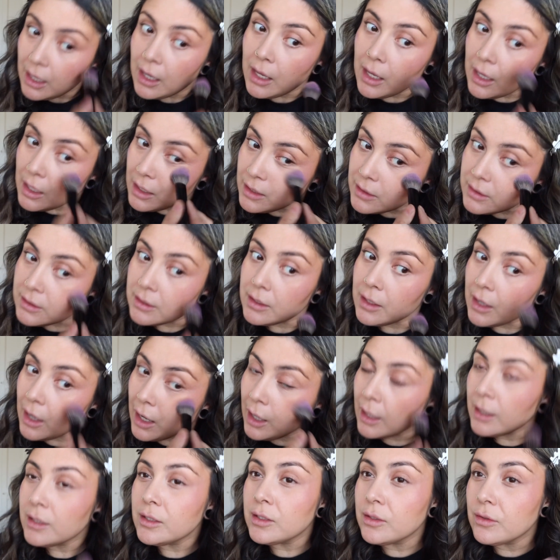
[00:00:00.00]
it's
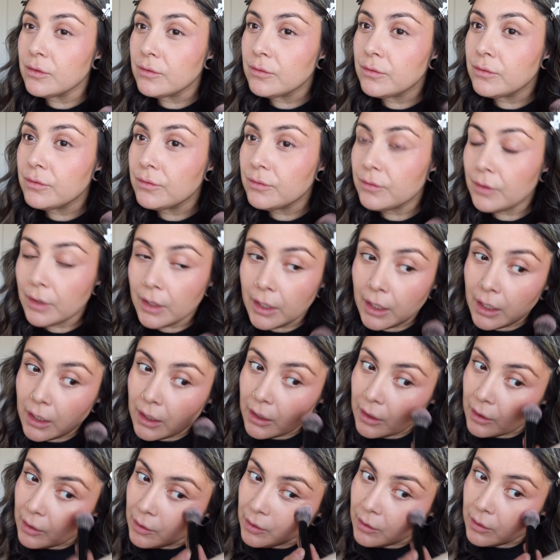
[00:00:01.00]
kind of
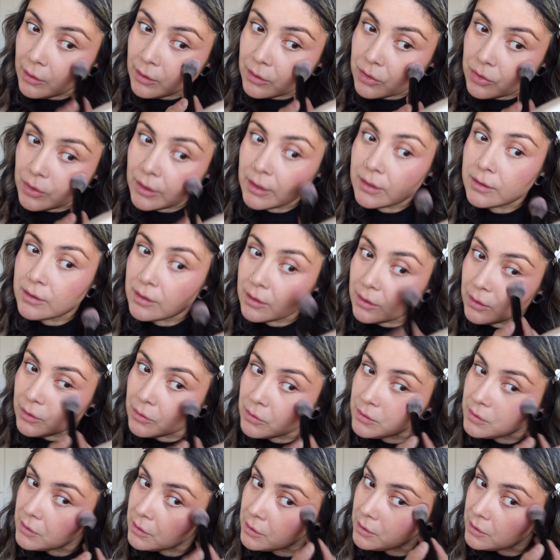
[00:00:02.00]
a
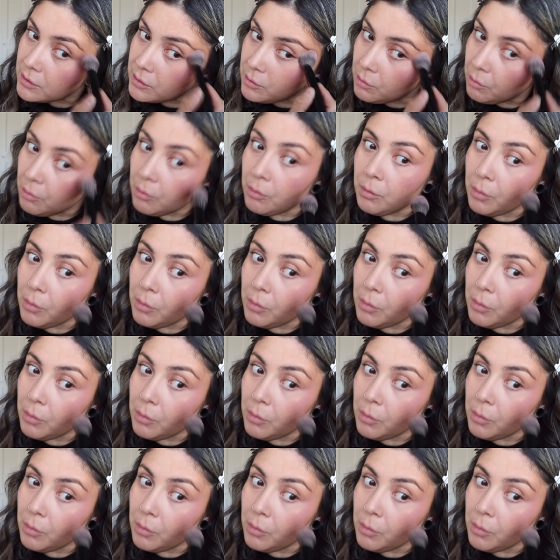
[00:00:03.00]
translucent